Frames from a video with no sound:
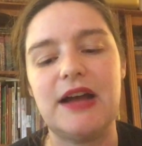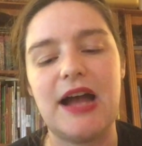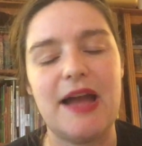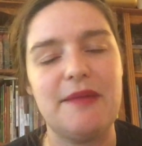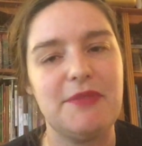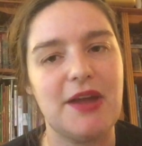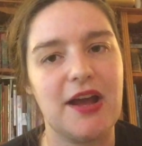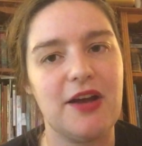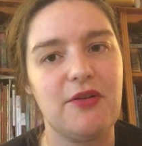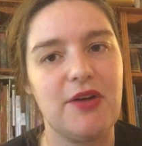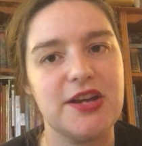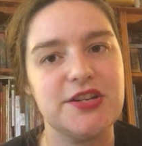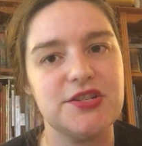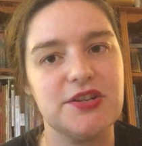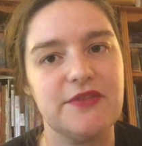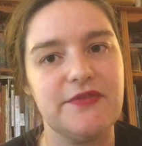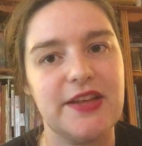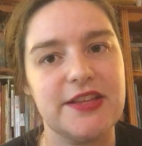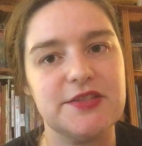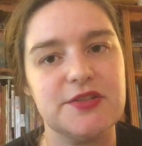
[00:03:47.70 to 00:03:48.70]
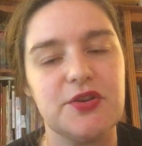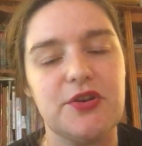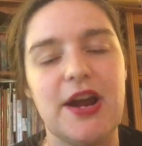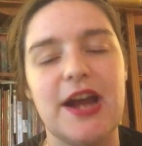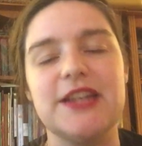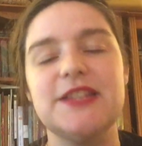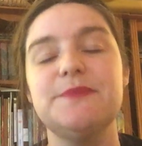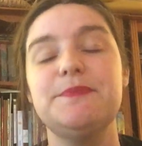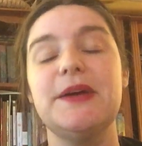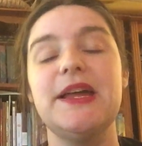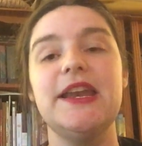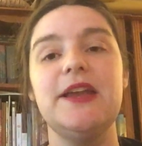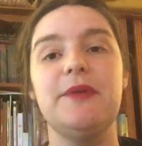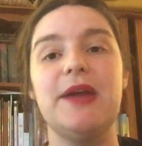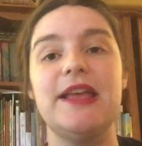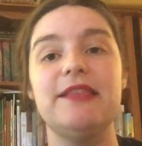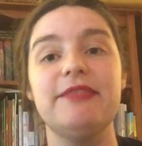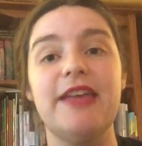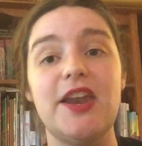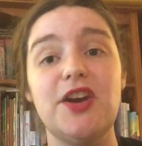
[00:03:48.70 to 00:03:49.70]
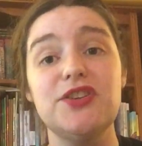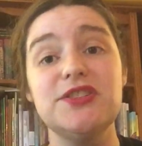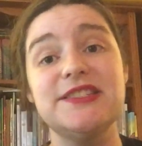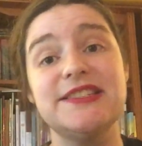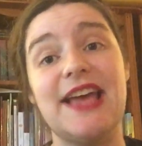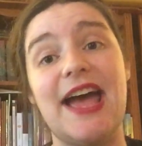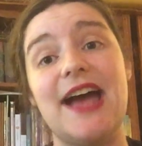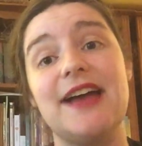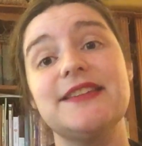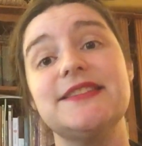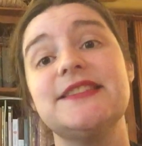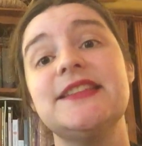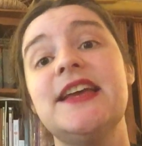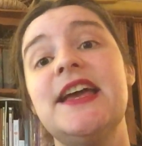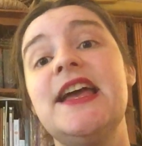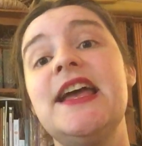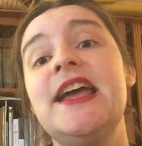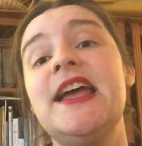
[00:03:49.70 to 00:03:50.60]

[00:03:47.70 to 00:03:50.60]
I'm not quite sure if that's correct. But anyway, Leonard Sax.